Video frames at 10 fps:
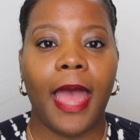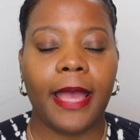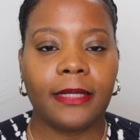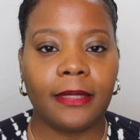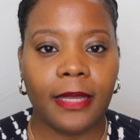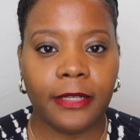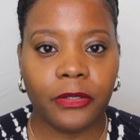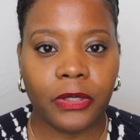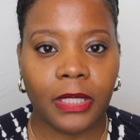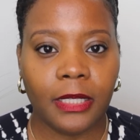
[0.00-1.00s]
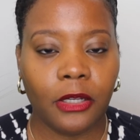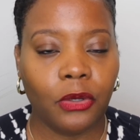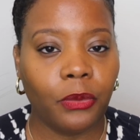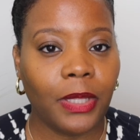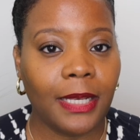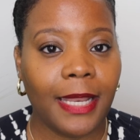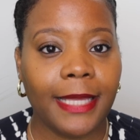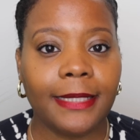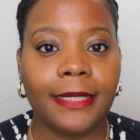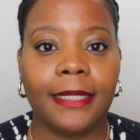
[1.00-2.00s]
ask to understand and know the
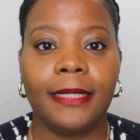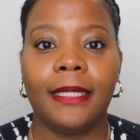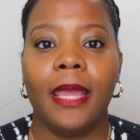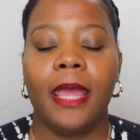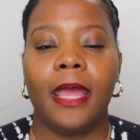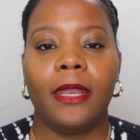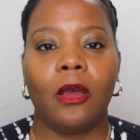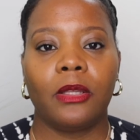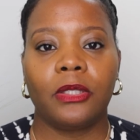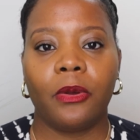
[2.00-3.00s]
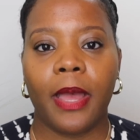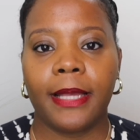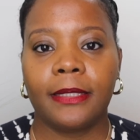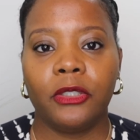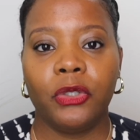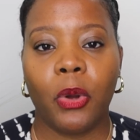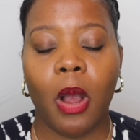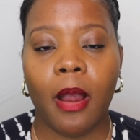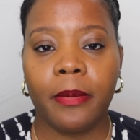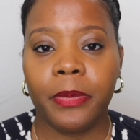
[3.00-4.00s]
lesson, and also ask that your
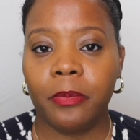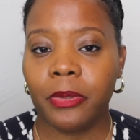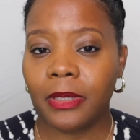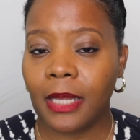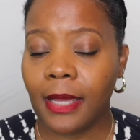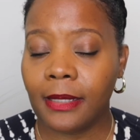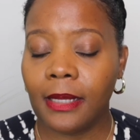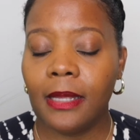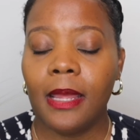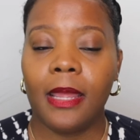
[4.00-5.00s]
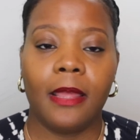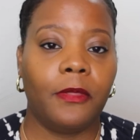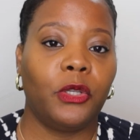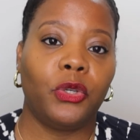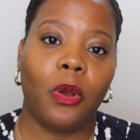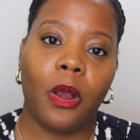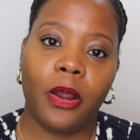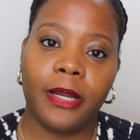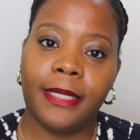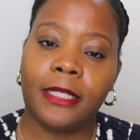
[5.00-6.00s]
heart be protected and that your
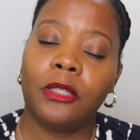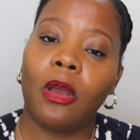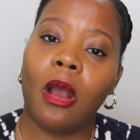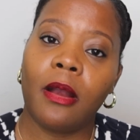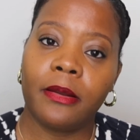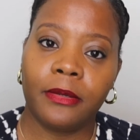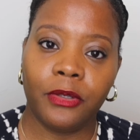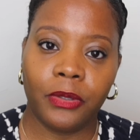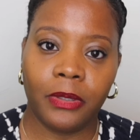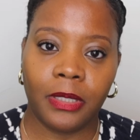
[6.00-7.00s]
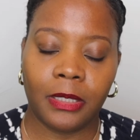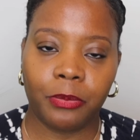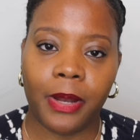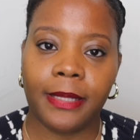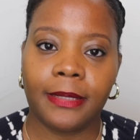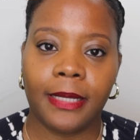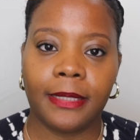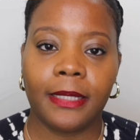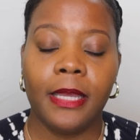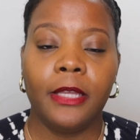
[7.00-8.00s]
heart isn't hardened during this
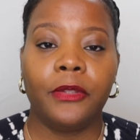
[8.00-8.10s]
process.